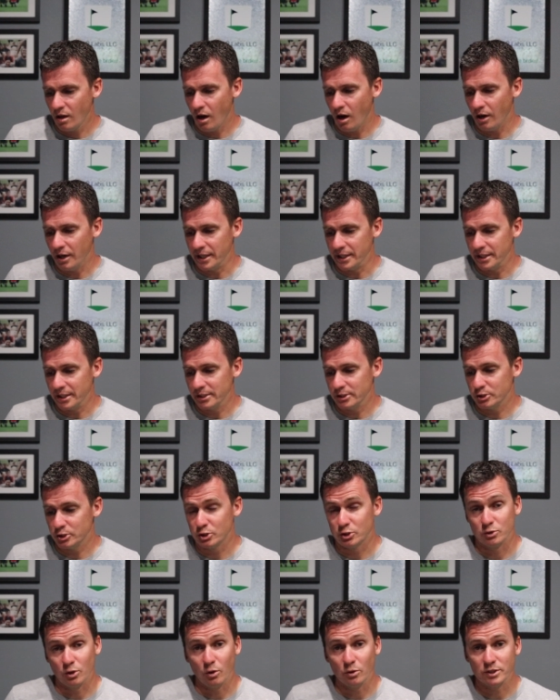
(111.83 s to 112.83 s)
All right,
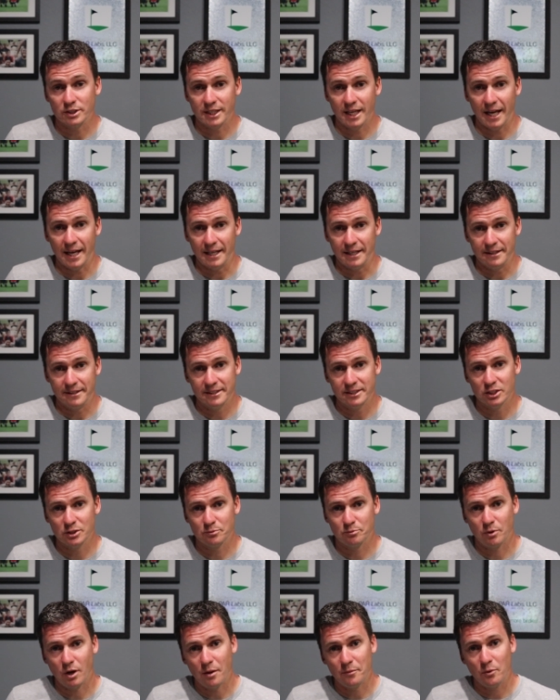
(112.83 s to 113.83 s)
strokes gained. This is
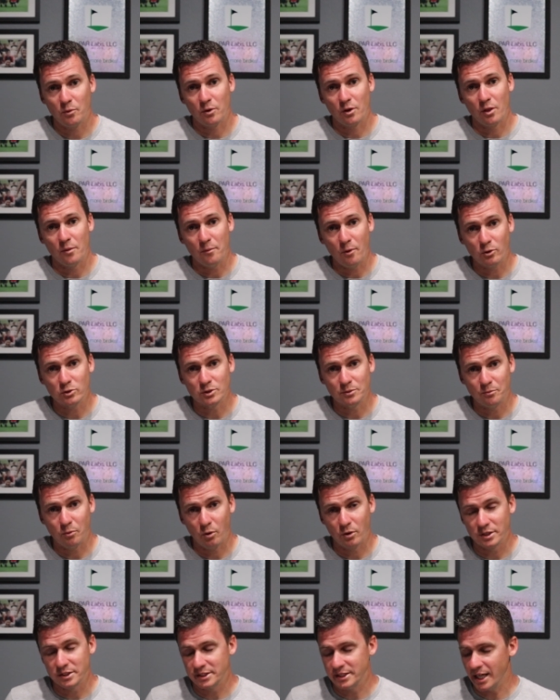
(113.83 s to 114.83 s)
probably one of the most
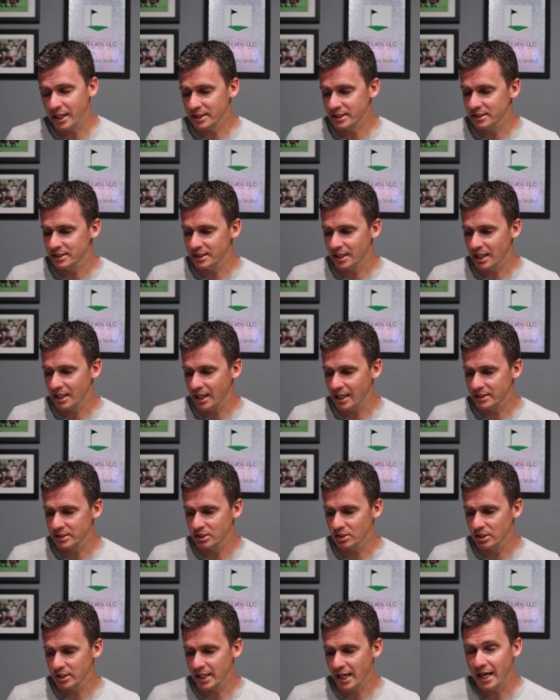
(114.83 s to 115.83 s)
important sections that I like to
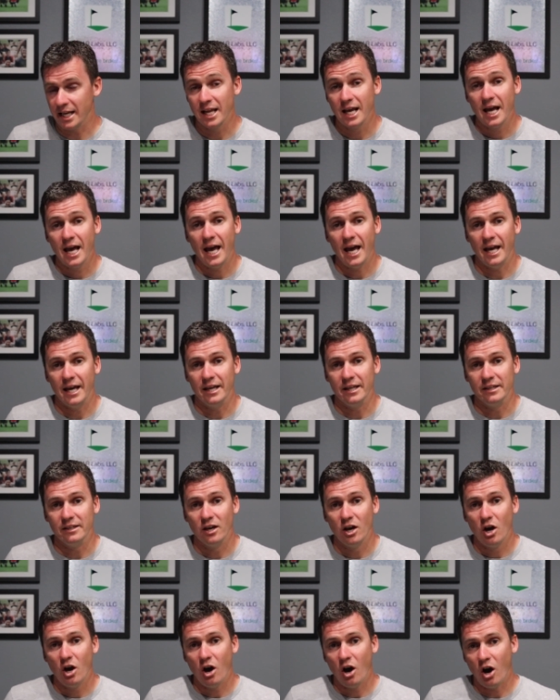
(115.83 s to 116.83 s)
look at, and
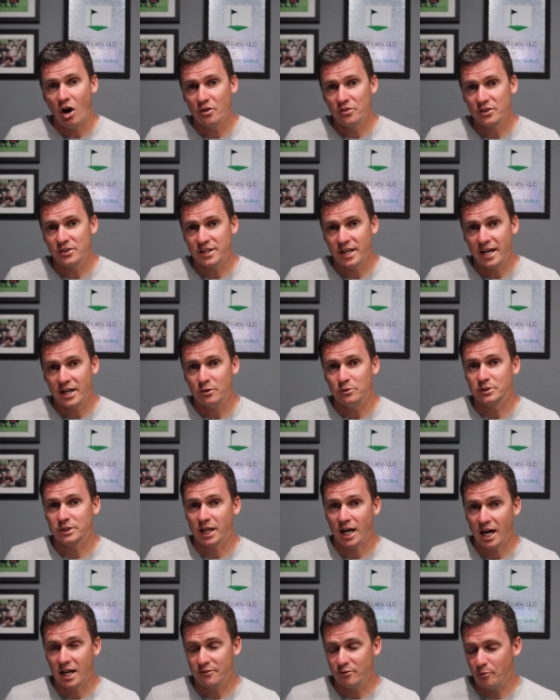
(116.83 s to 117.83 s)
on the day it was
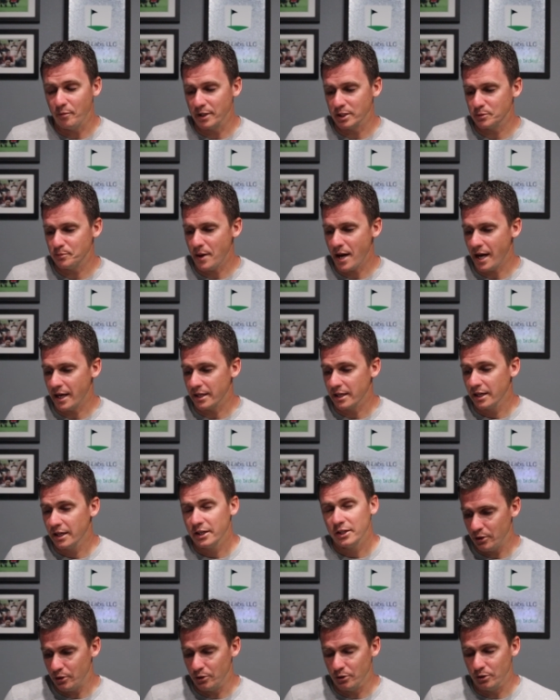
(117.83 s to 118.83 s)
kind of a mixed bag.
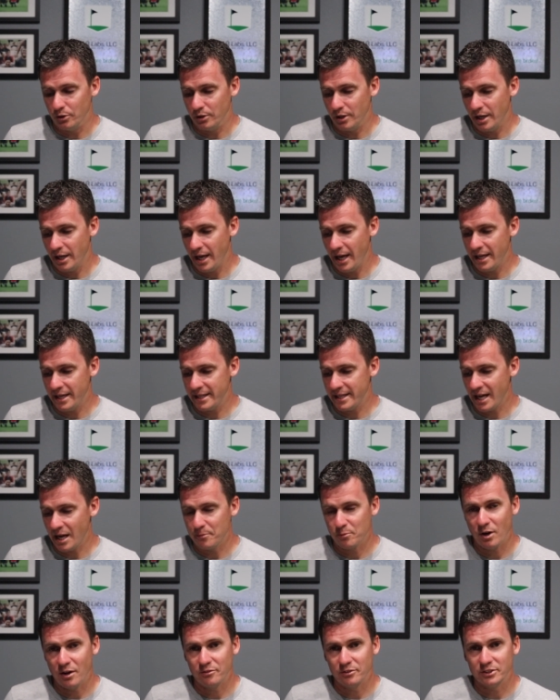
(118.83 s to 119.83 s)
Your handicap
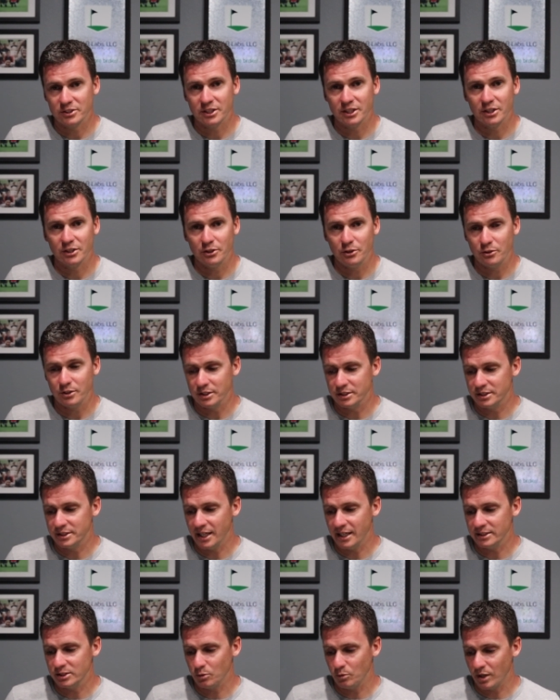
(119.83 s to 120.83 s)
reference here you can
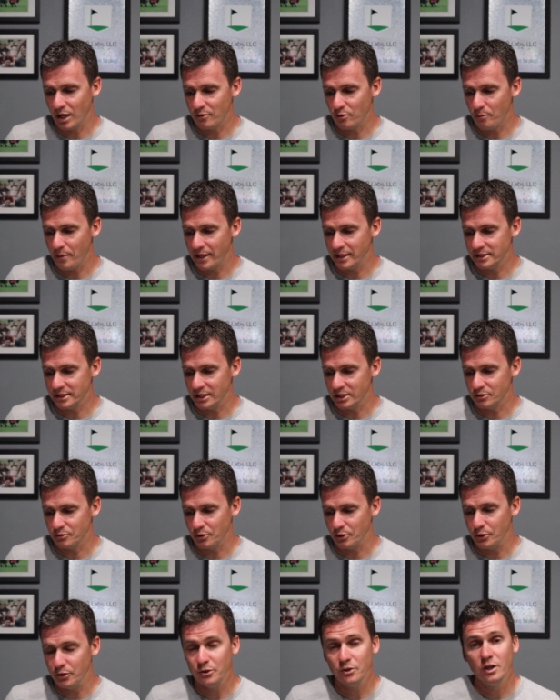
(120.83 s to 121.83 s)
set to whatever makes sense for
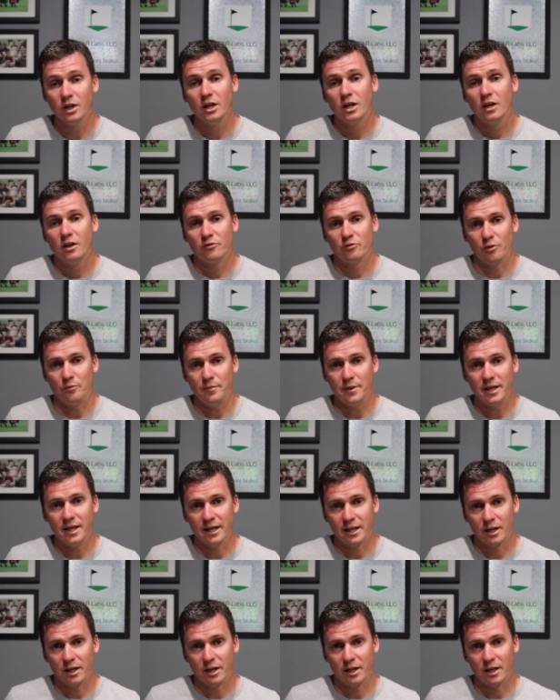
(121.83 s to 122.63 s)
you. For me,